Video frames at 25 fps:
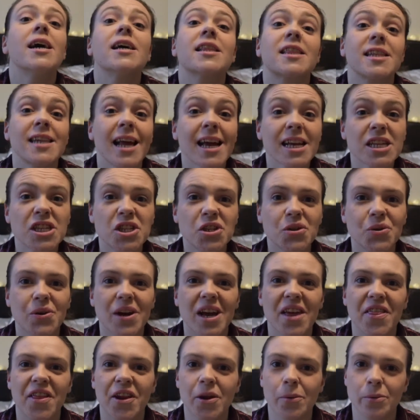The next
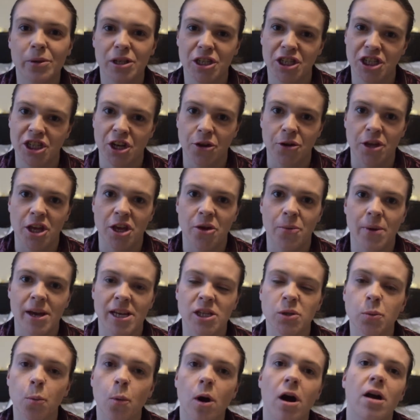toy that I want to show you
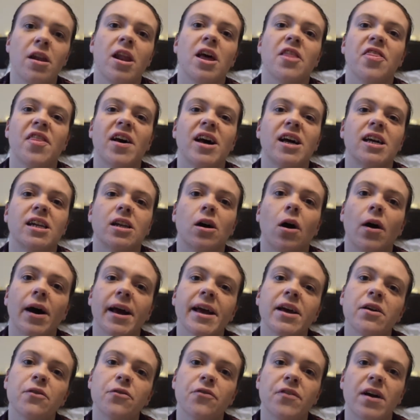is one that I
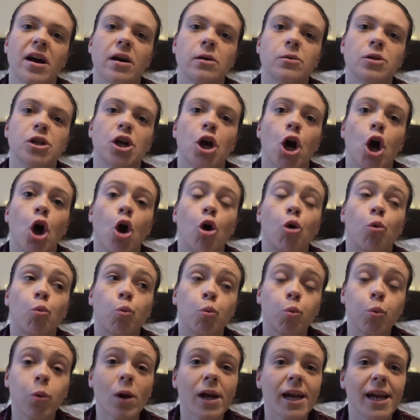have found
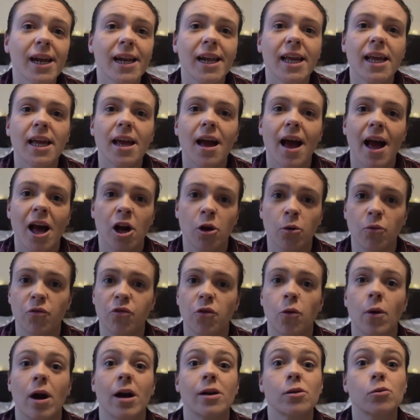really
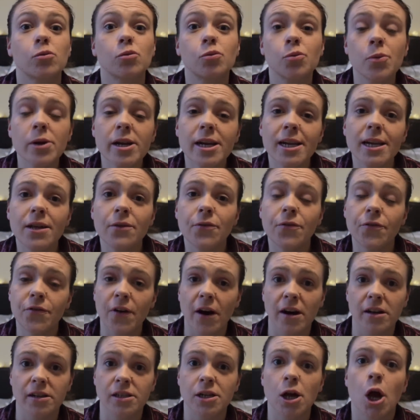helpful and really
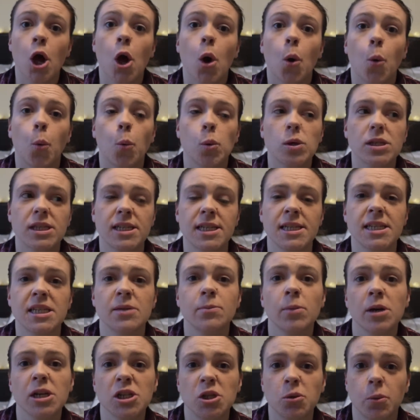fun since
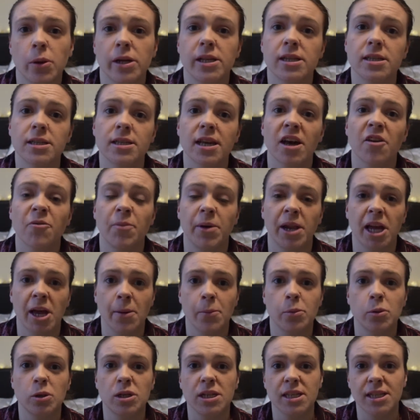my twins have been
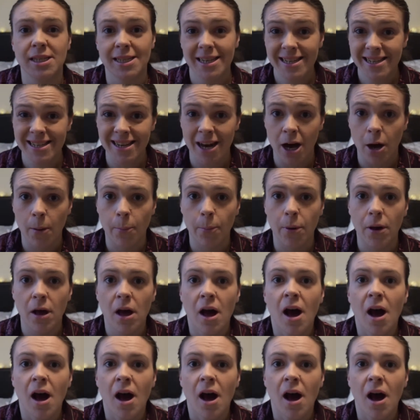able to sit up